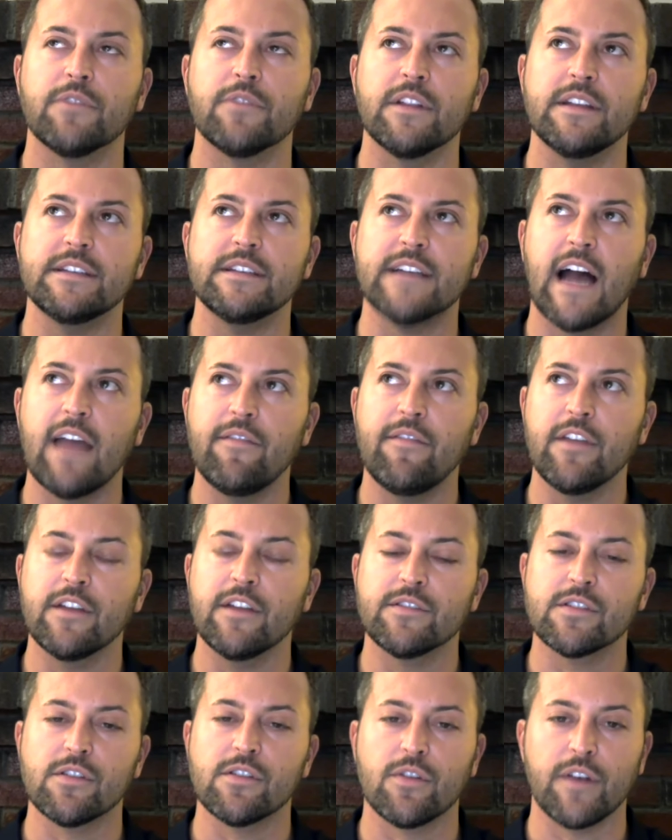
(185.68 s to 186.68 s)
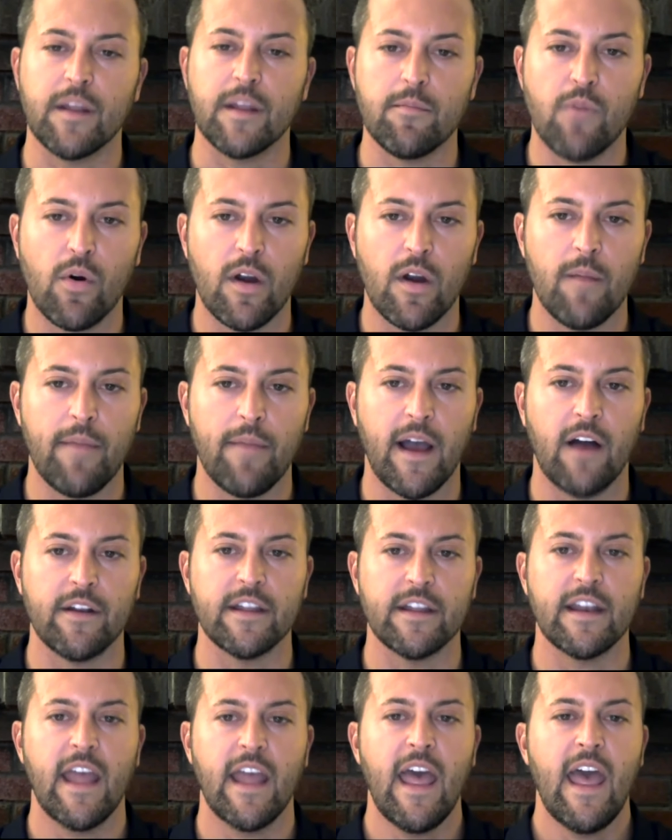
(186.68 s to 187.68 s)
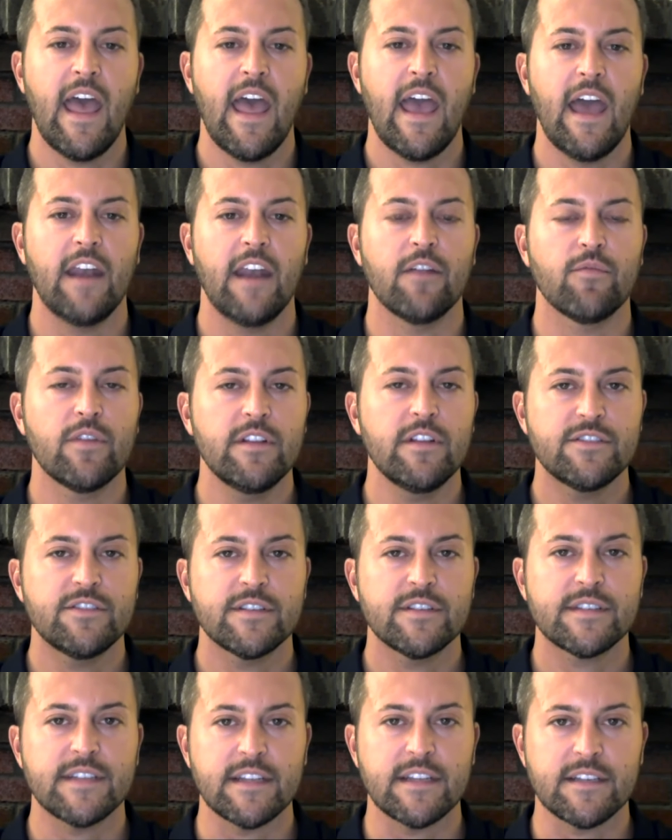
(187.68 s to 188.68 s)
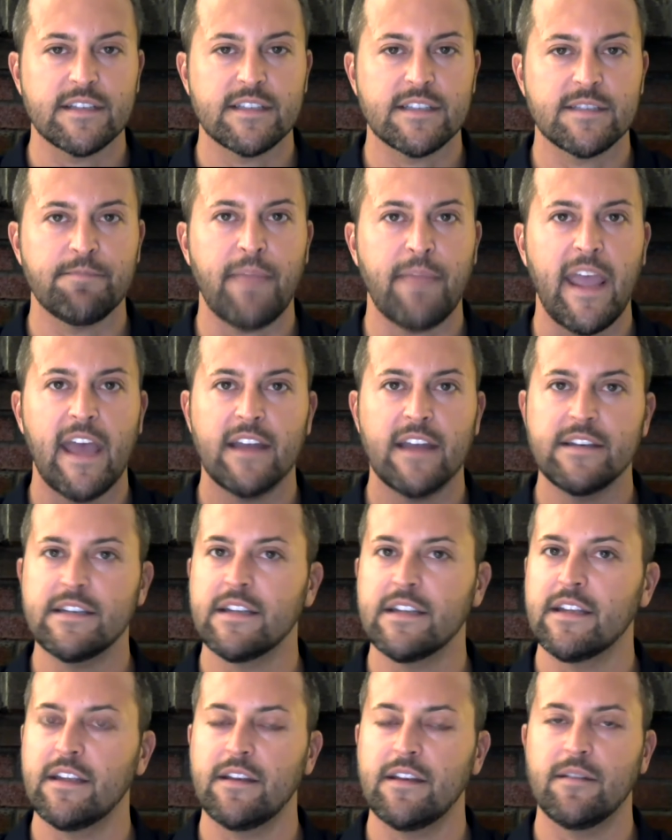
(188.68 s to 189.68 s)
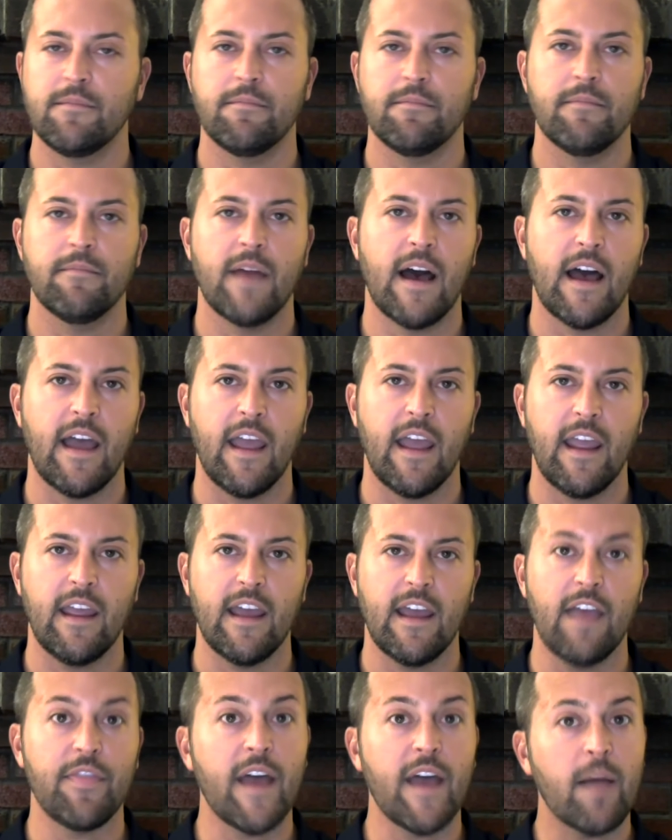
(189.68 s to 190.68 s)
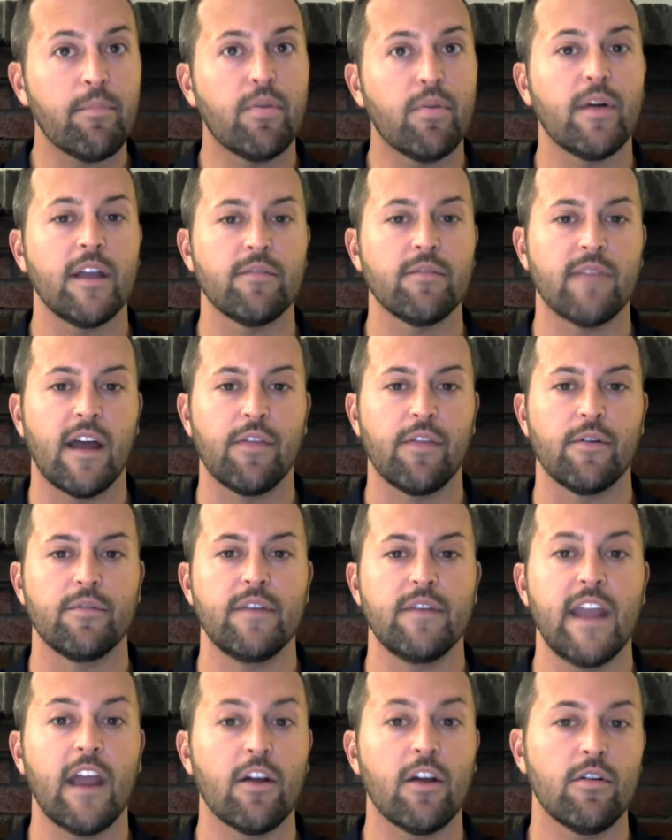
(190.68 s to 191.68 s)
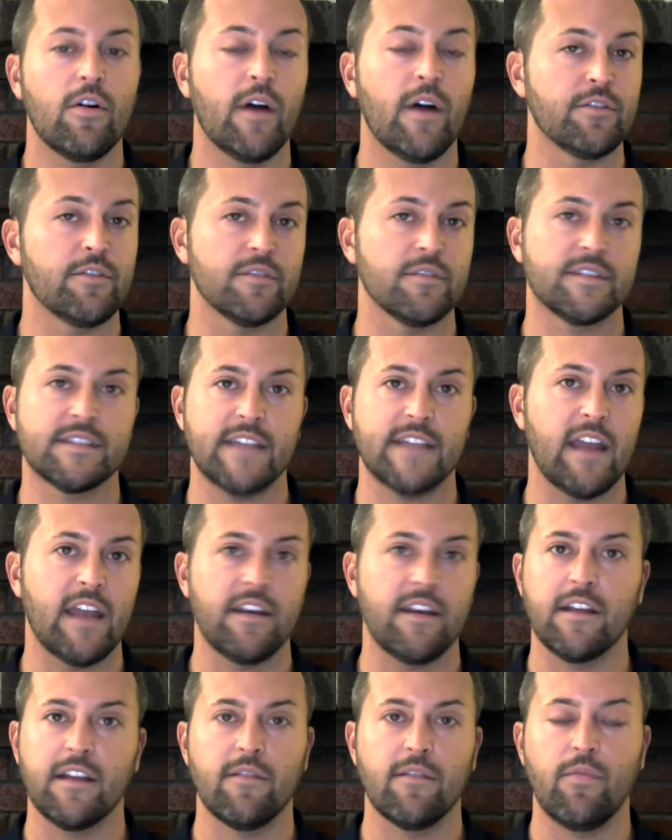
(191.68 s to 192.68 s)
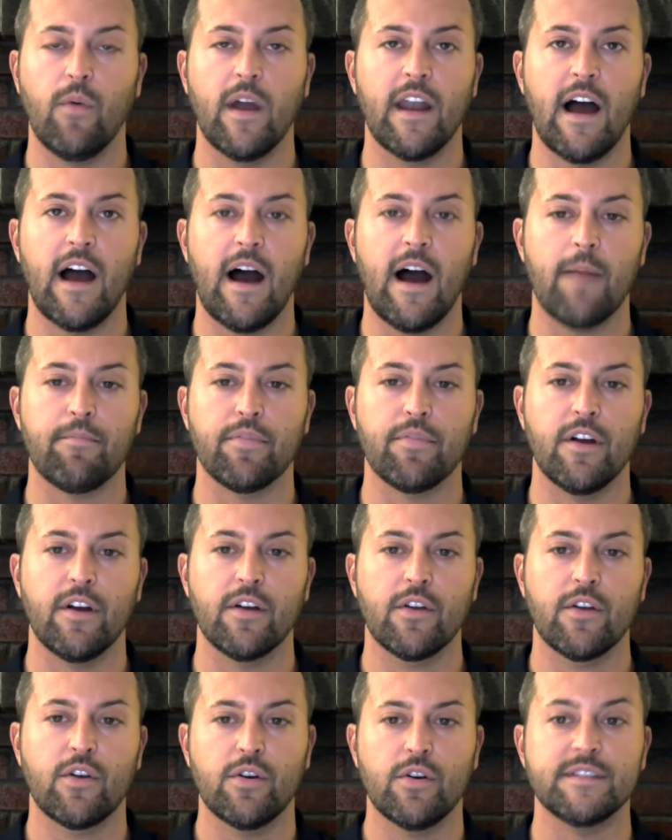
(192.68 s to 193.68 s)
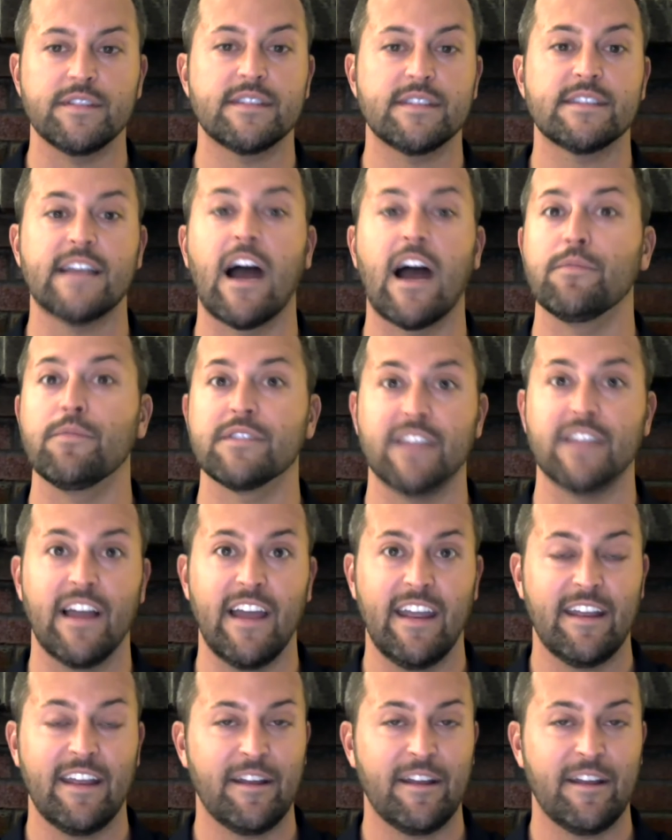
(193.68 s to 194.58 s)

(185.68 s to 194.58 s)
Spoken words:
really diving into learning more about it, and it really just expanded my, at that point, rather narrow understanding of what opera could sound like.